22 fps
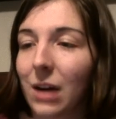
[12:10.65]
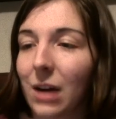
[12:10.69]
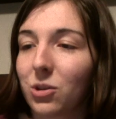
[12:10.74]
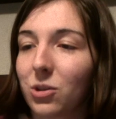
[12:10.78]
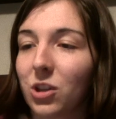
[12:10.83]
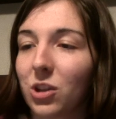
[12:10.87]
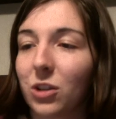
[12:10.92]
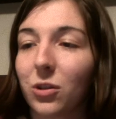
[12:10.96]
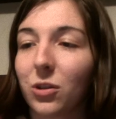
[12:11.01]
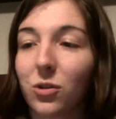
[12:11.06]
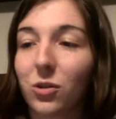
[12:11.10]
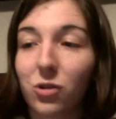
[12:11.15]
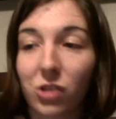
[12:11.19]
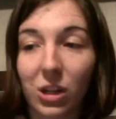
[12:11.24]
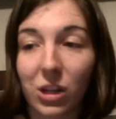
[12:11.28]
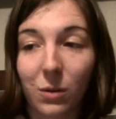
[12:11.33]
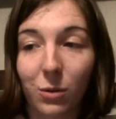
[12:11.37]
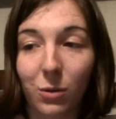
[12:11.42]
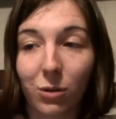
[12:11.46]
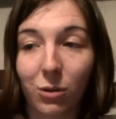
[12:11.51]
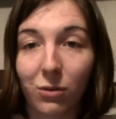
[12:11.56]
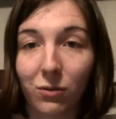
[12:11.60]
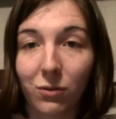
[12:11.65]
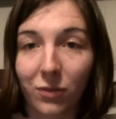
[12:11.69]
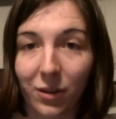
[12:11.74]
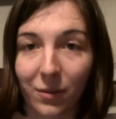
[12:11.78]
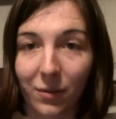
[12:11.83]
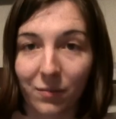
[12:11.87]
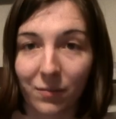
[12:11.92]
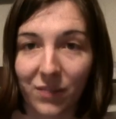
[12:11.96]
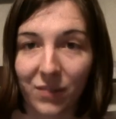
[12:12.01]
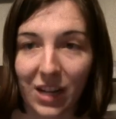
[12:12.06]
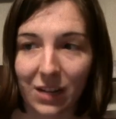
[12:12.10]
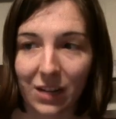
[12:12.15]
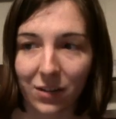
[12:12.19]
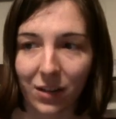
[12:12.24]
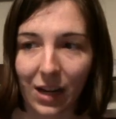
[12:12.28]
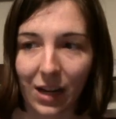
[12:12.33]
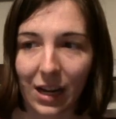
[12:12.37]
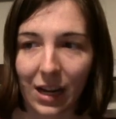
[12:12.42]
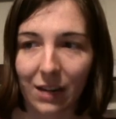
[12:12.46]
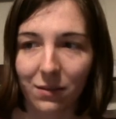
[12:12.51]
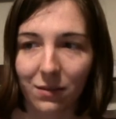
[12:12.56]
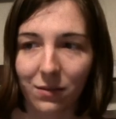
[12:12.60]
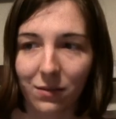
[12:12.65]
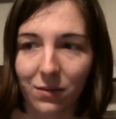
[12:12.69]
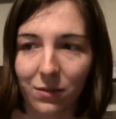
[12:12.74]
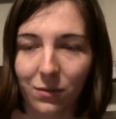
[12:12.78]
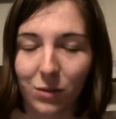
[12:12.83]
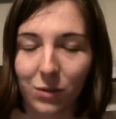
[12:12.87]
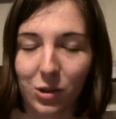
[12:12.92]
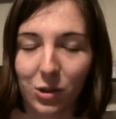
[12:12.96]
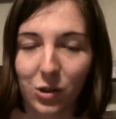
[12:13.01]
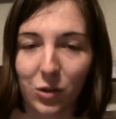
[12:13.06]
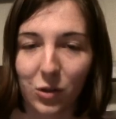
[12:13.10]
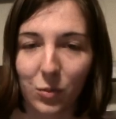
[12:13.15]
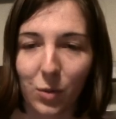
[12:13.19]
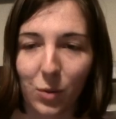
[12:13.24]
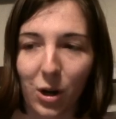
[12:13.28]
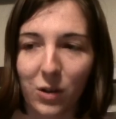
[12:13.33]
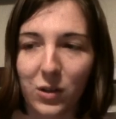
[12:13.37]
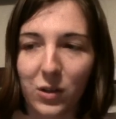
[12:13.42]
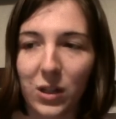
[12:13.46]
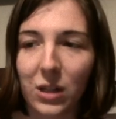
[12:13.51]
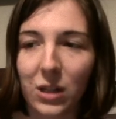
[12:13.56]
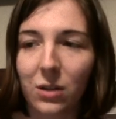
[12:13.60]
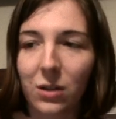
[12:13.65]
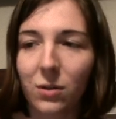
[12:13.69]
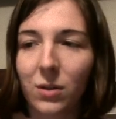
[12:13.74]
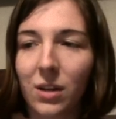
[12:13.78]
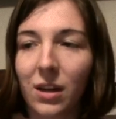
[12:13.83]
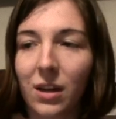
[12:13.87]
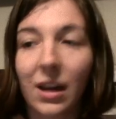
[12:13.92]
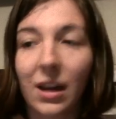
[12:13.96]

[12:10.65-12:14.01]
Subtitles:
which include Jiwoo from Dandelion, which is brought to you,